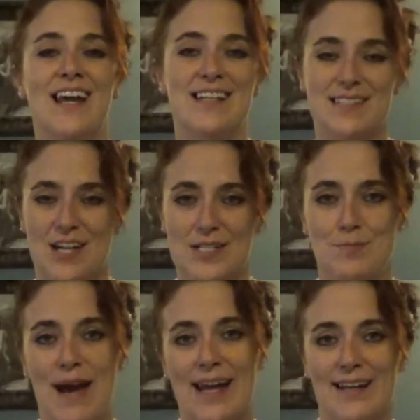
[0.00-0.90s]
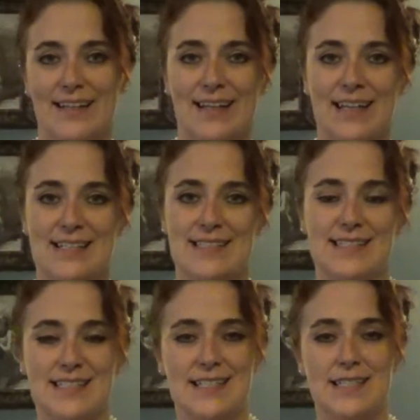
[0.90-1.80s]
and starts battling against the
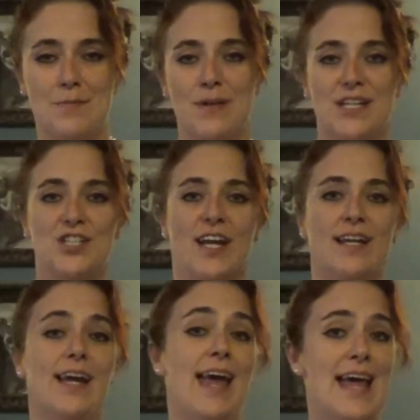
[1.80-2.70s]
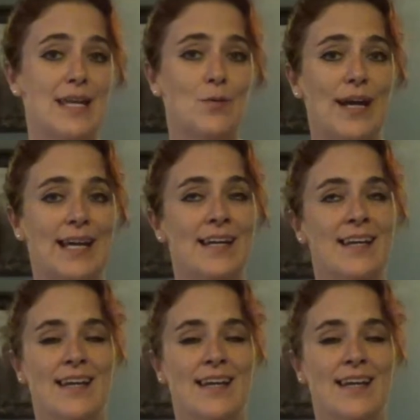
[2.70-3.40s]
C C P China anyway,